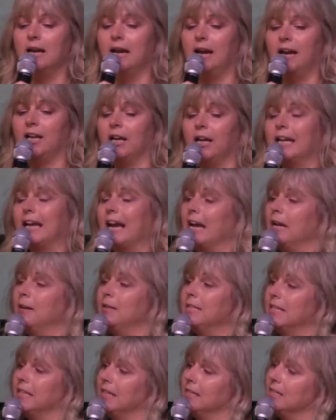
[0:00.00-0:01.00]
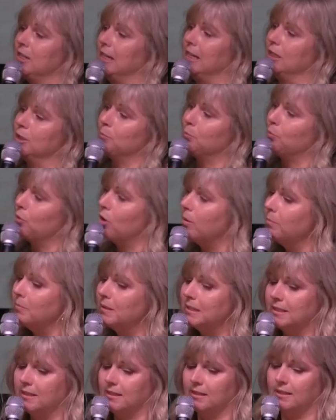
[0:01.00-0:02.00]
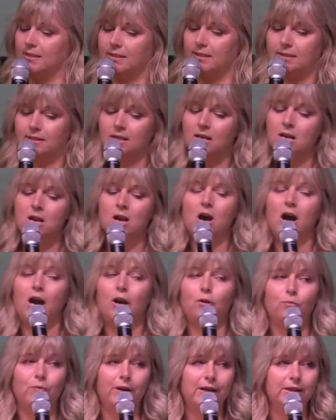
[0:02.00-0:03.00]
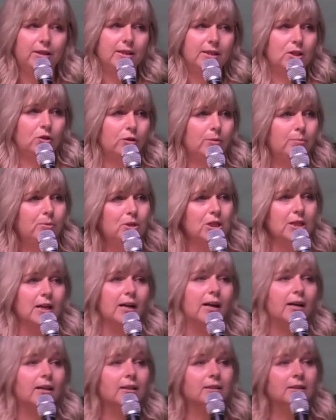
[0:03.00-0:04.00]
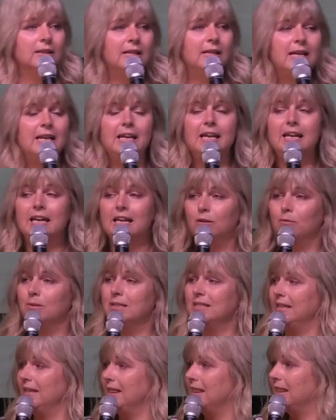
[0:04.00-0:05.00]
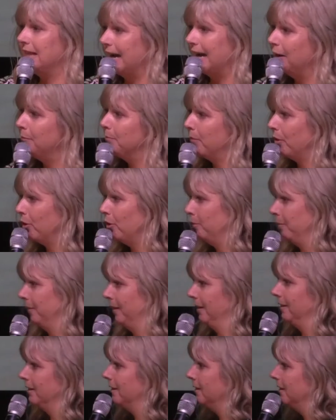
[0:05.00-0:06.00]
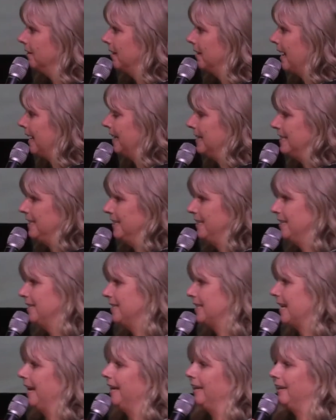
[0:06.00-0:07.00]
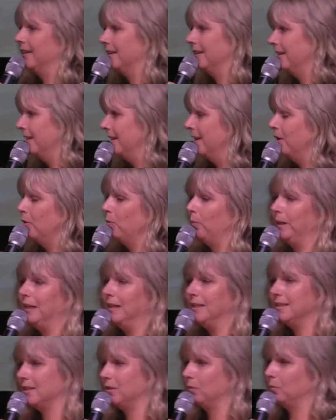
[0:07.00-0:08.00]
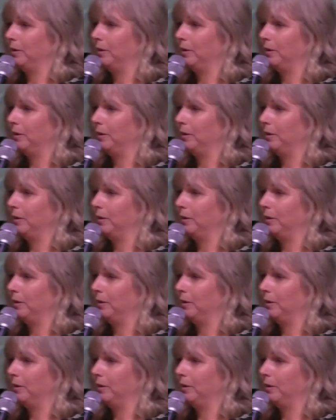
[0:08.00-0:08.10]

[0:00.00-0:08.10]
and I came to, into his promises, I read the scripture. It was in that moment, and it didn't take weeks and